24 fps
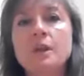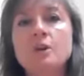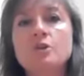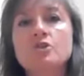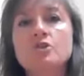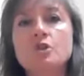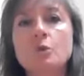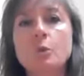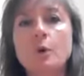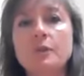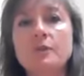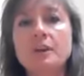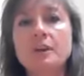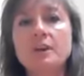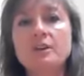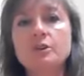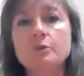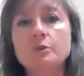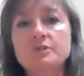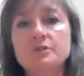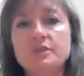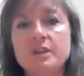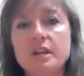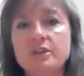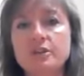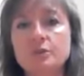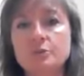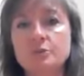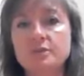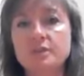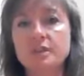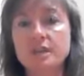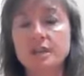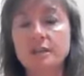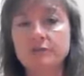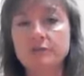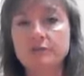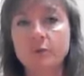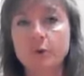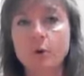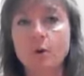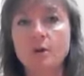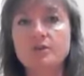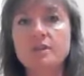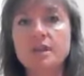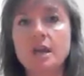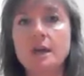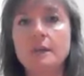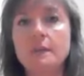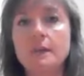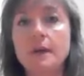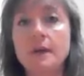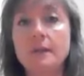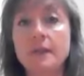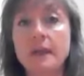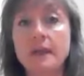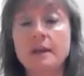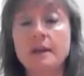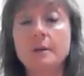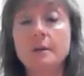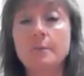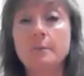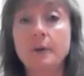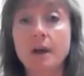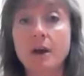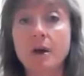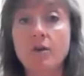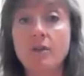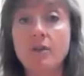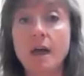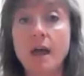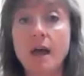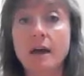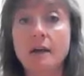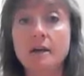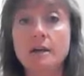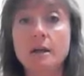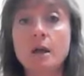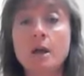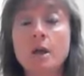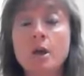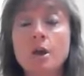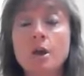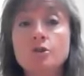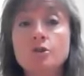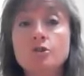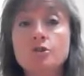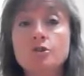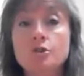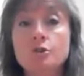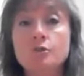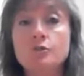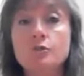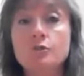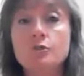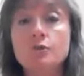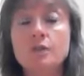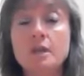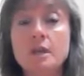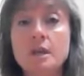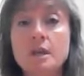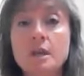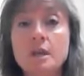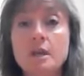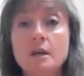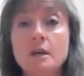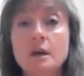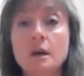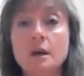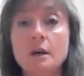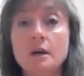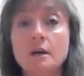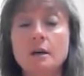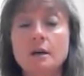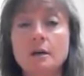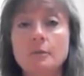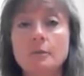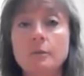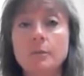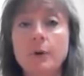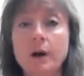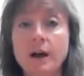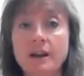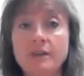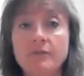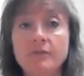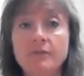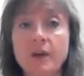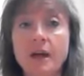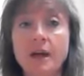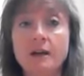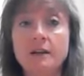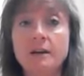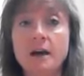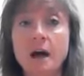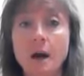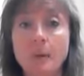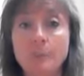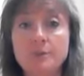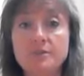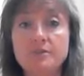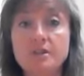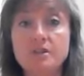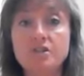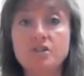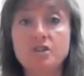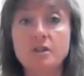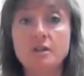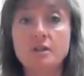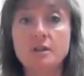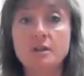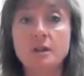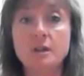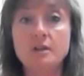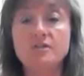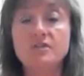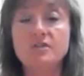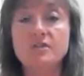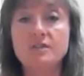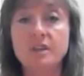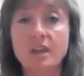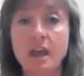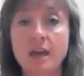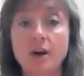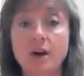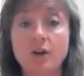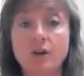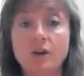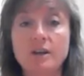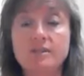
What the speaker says: So what they do is they do skin folds, and then they compare that to the body fat composition scale.